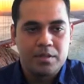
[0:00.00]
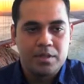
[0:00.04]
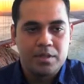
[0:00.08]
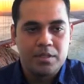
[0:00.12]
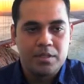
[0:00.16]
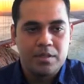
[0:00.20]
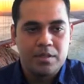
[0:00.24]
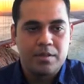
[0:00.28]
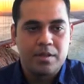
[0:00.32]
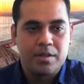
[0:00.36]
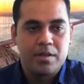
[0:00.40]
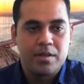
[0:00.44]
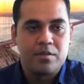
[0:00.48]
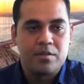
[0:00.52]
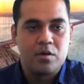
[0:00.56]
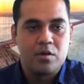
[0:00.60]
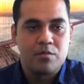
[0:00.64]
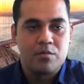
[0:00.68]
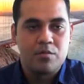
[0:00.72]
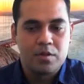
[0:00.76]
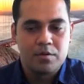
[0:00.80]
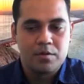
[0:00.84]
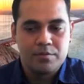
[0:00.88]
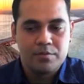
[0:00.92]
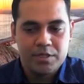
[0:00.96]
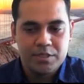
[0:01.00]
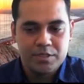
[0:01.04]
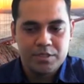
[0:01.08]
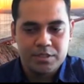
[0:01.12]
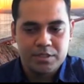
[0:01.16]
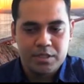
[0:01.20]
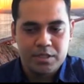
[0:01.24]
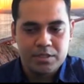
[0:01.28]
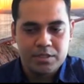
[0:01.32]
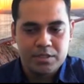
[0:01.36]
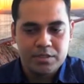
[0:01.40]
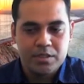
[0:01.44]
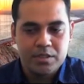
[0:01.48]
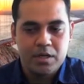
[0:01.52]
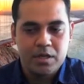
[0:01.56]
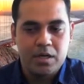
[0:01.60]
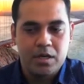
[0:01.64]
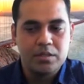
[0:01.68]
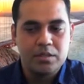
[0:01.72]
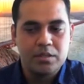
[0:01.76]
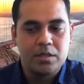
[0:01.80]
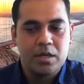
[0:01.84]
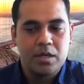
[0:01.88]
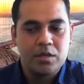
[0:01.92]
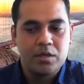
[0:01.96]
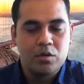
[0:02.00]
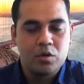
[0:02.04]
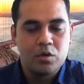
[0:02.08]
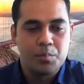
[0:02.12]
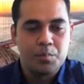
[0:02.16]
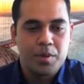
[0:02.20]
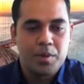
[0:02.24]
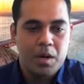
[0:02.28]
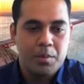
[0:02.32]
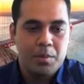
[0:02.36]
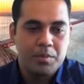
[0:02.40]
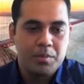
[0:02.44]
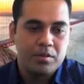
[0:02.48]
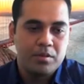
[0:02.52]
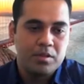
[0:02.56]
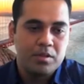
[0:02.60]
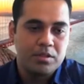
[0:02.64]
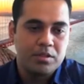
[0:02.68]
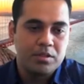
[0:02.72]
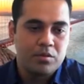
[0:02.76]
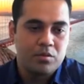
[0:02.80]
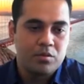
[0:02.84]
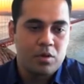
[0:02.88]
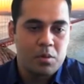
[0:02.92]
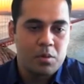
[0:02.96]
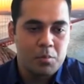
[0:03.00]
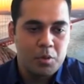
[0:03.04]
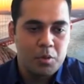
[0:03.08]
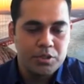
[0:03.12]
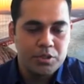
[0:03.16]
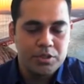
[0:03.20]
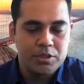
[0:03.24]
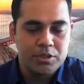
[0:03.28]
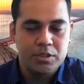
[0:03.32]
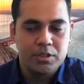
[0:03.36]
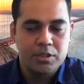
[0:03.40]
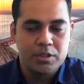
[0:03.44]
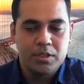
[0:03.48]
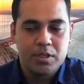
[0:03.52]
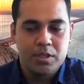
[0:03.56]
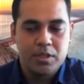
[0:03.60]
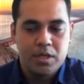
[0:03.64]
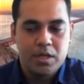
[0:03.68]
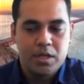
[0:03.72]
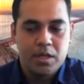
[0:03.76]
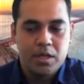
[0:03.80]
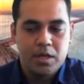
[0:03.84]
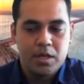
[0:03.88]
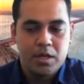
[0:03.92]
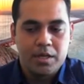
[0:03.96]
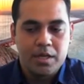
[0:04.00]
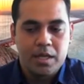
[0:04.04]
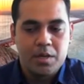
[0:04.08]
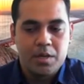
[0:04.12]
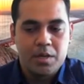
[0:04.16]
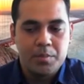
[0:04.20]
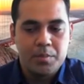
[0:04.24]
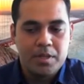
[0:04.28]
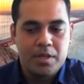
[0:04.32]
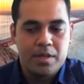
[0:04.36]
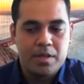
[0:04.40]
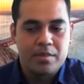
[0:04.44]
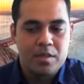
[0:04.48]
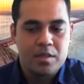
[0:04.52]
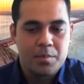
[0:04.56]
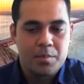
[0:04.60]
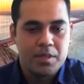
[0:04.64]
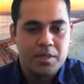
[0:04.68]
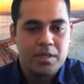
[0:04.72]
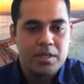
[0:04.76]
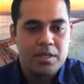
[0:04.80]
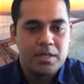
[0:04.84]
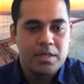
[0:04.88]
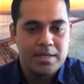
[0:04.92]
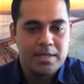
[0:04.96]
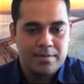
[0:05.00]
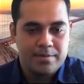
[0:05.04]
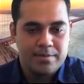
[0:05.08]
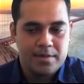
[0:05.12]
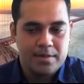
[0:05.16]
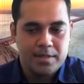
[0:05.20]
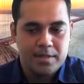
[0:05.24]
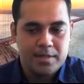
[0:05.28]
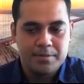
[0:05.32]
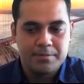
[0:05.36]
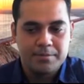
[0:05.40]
in this case the observed discharge, other unknown parameters such as soil moisture can be estimated easily.